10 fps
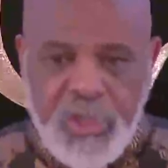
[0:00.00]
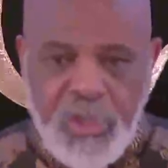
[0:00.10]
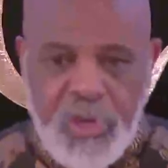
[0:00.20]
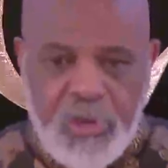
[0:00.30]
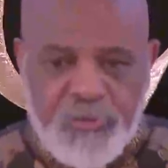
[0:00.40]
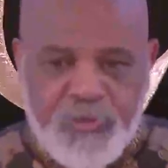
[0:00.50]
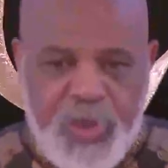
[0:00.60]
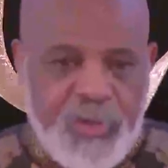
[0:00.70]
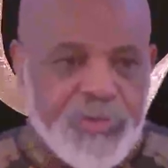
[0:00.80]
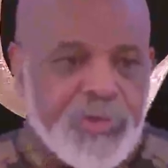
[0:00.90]
are
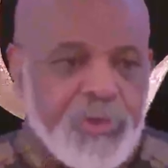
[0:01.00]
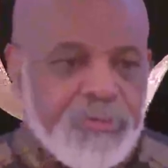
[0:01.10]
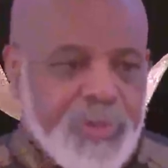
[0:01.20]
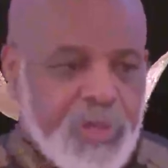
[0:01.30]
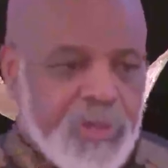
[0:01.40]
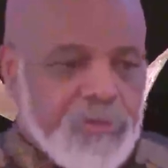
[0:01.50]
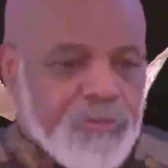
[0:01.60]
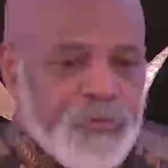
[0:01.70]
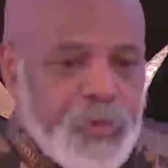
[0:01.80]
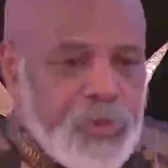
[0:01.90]
founded
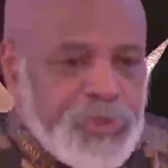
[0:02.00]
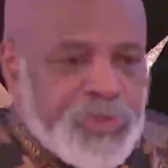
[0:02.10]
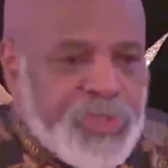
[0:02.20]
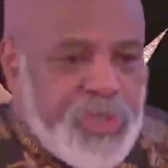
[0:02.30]
upon first